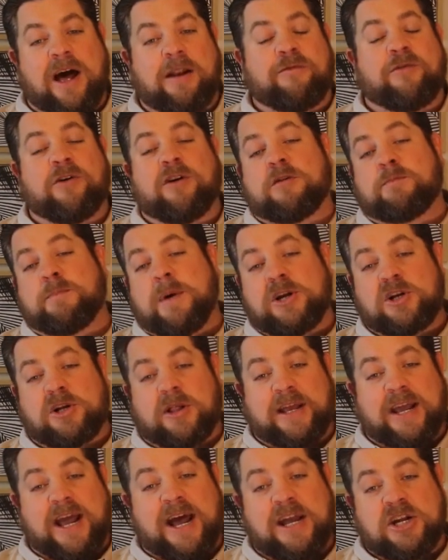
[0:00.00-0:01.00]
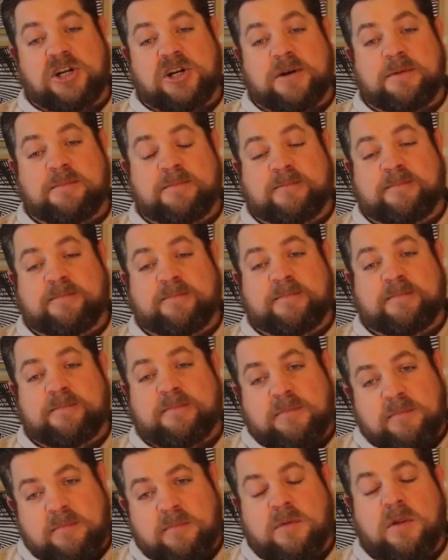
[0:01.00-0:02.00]
out for a special occasion
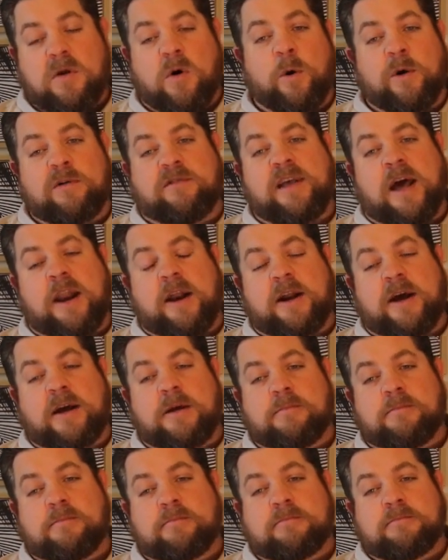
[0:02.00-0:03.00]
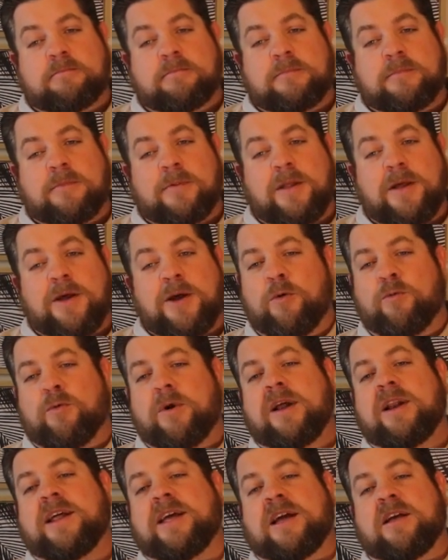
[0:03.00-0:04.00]
or a Saturday. It
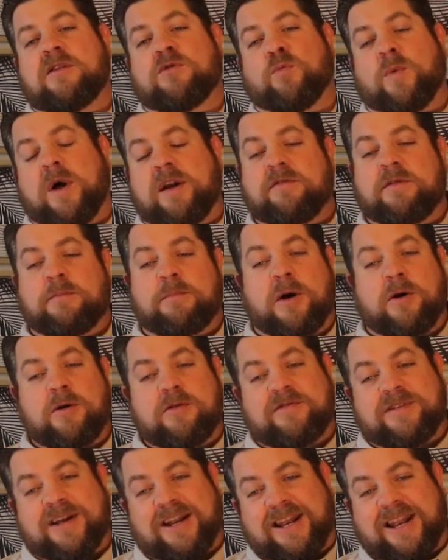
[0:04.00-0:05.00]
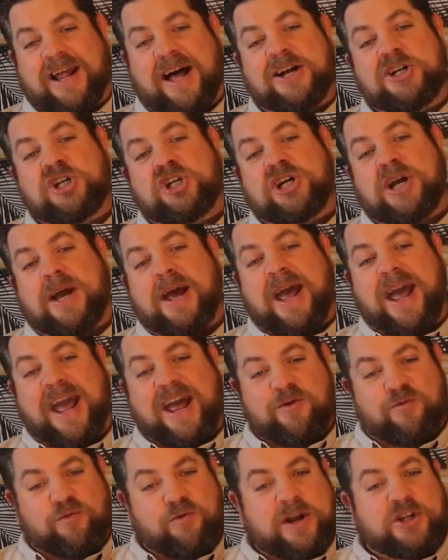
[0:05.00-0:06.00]
really is one of the most lush
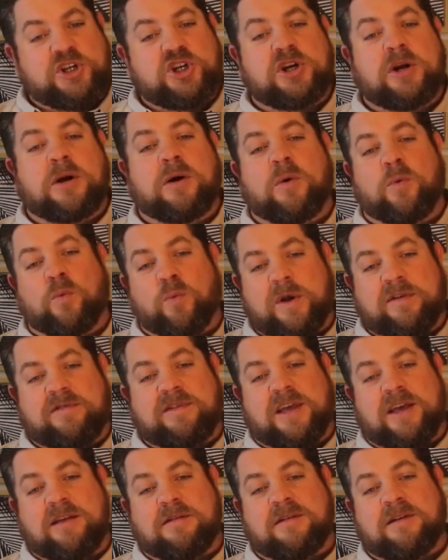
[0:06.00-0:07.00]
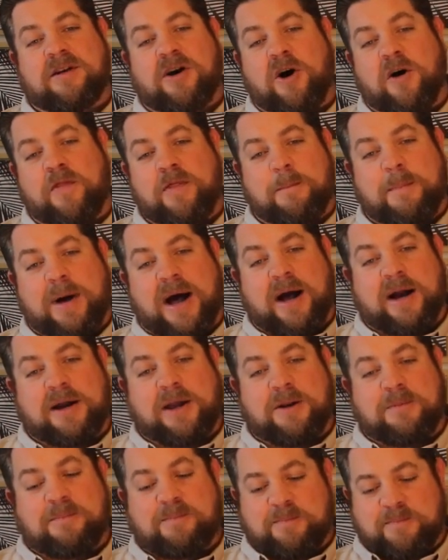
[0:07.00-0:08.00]
and rich whiskies on the
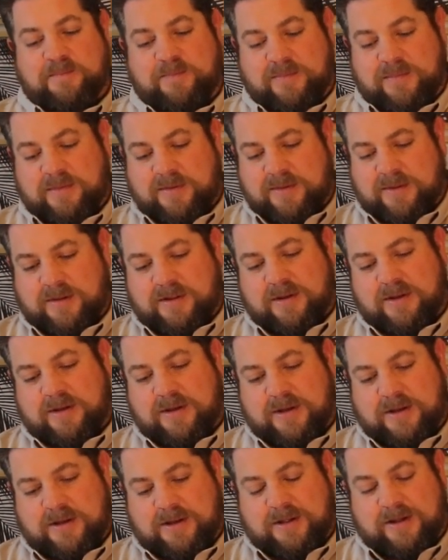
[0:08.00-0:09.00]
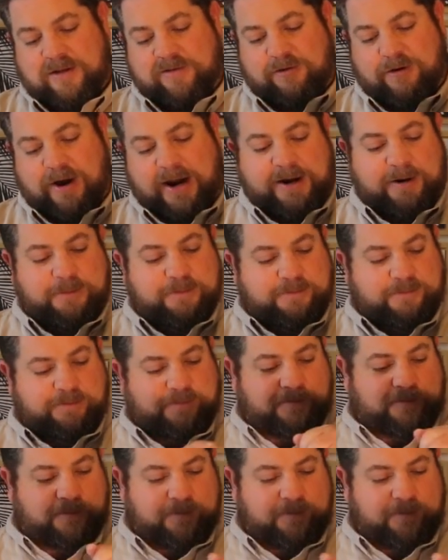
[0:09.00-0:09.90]
market. Let's crack her.